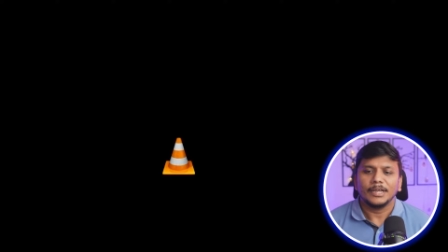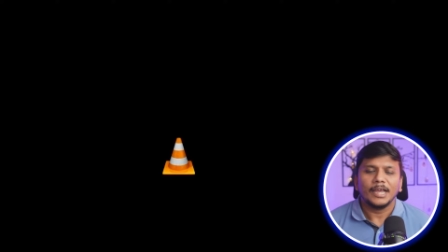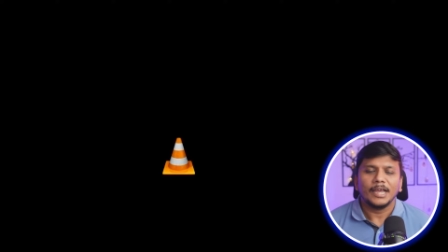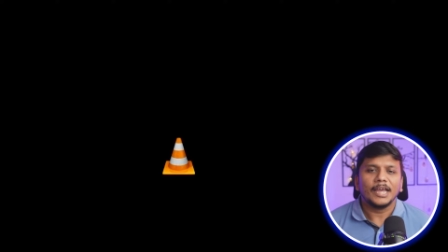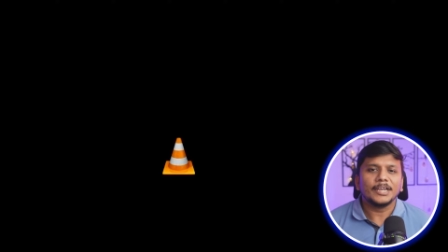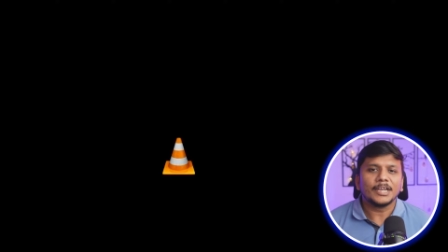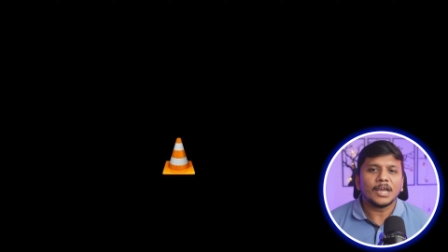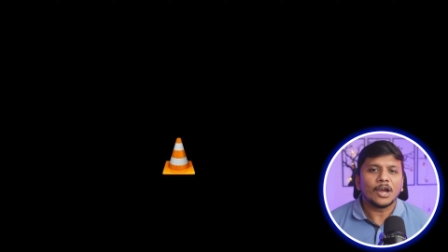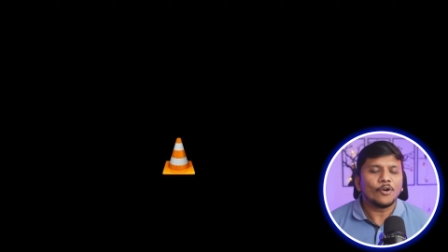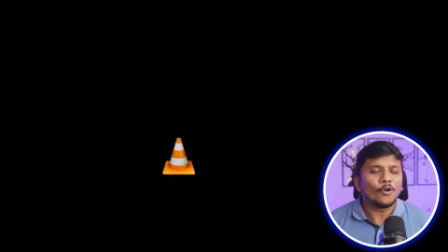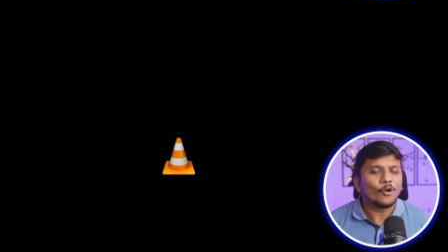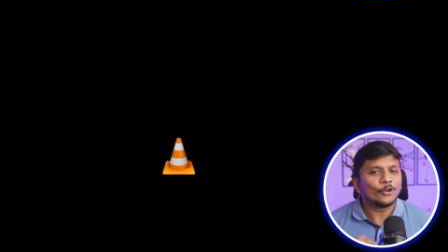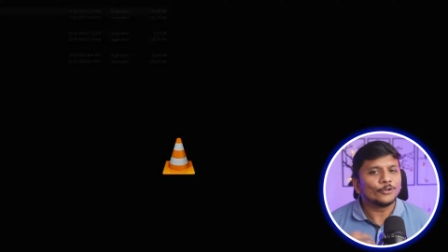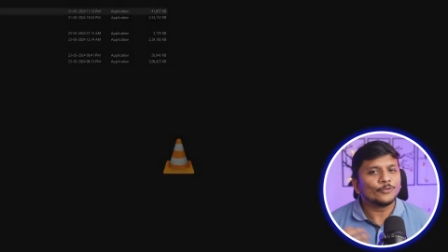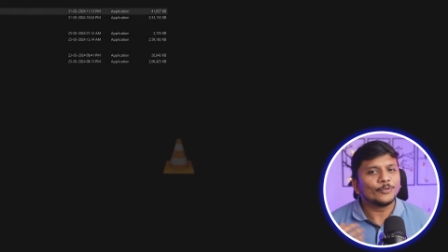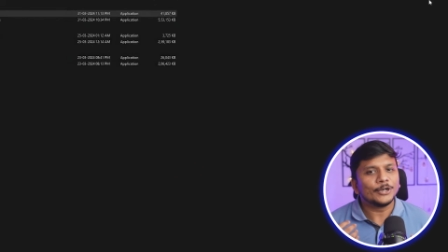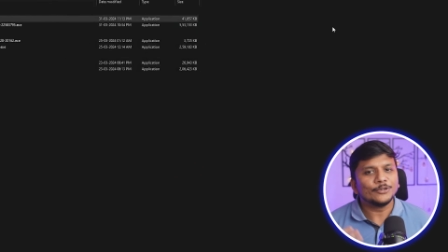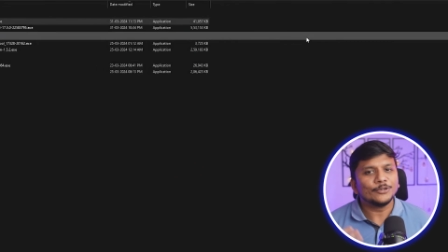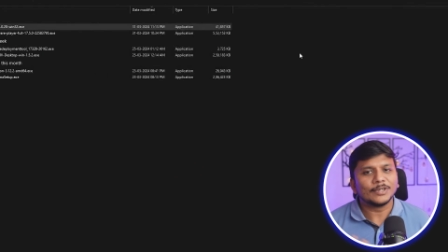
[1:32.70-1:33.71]
And now
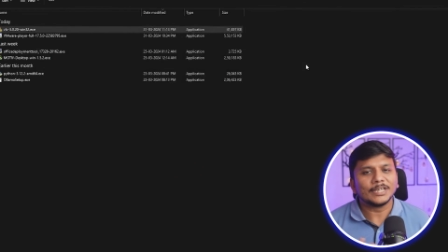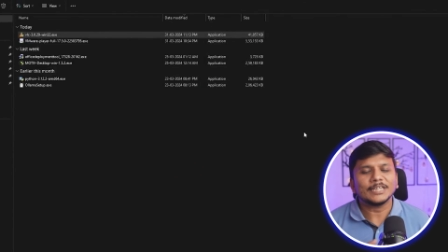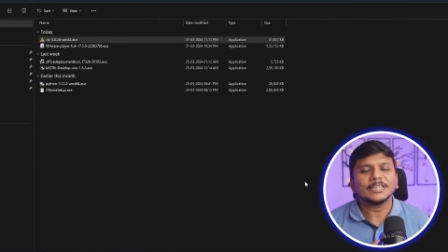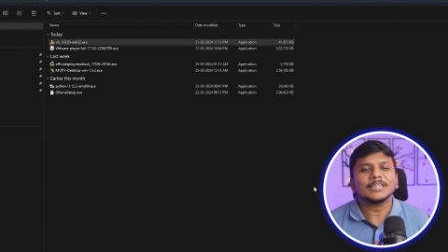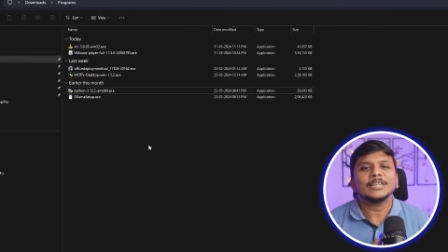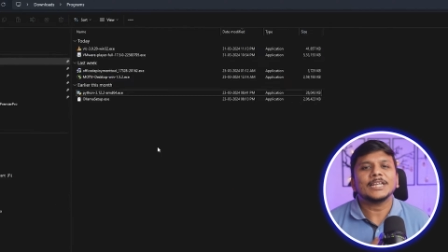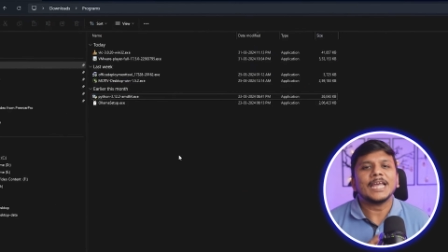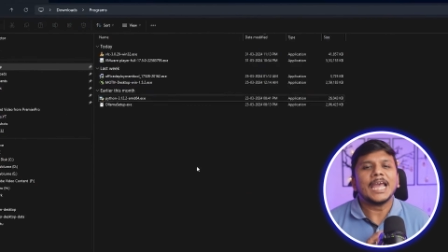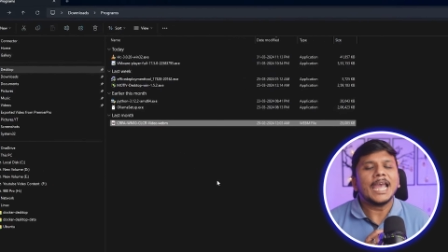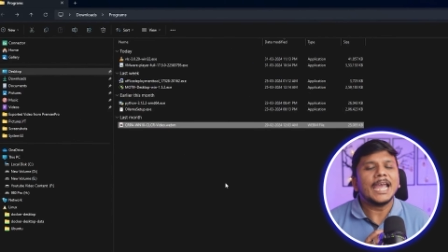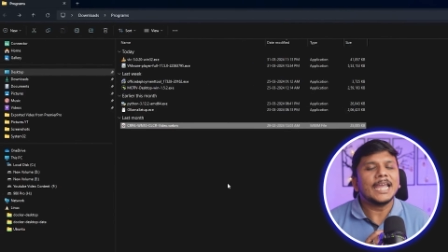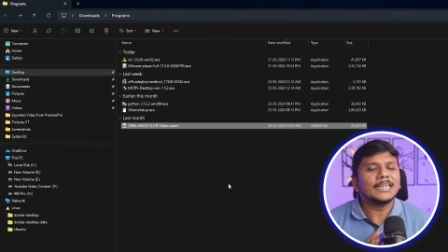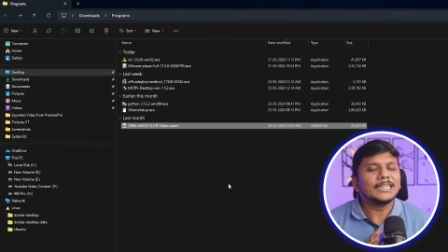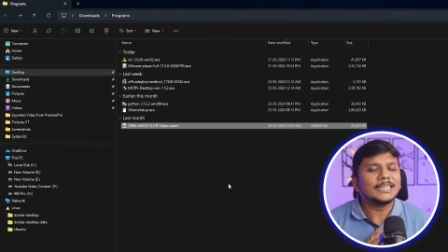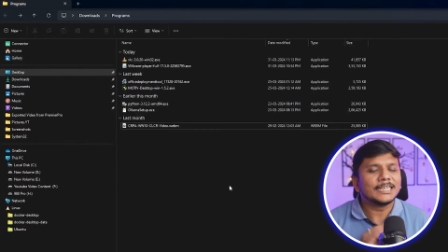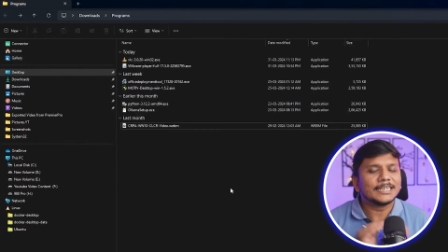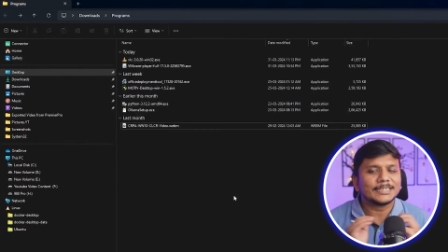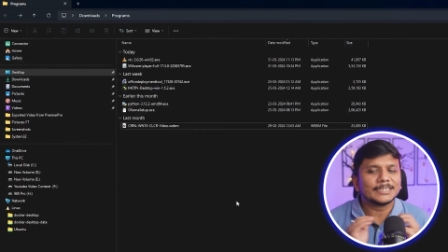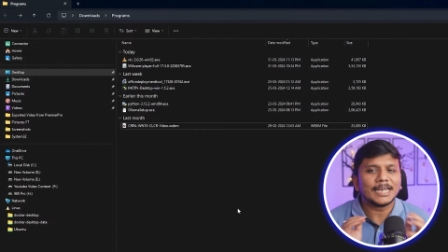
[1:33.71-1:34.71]
onward you can run
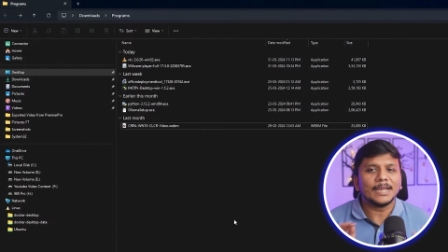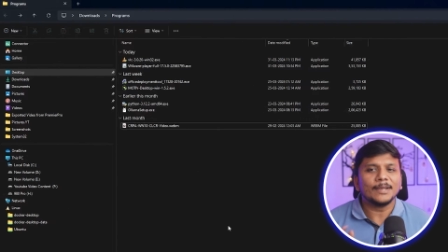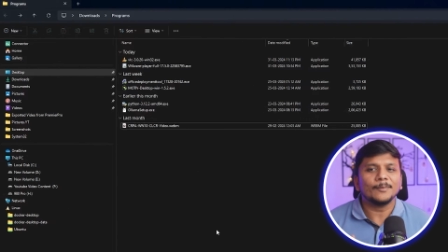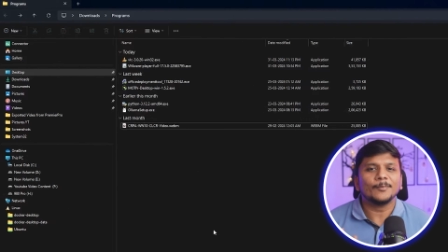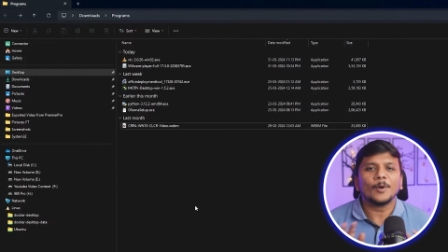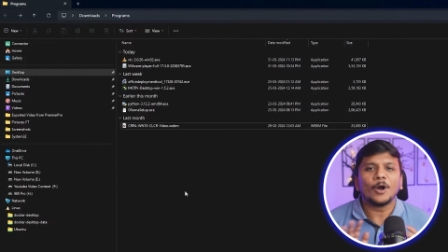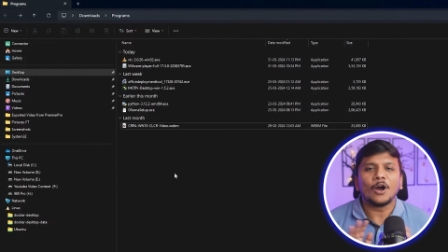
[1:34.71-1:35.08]
any type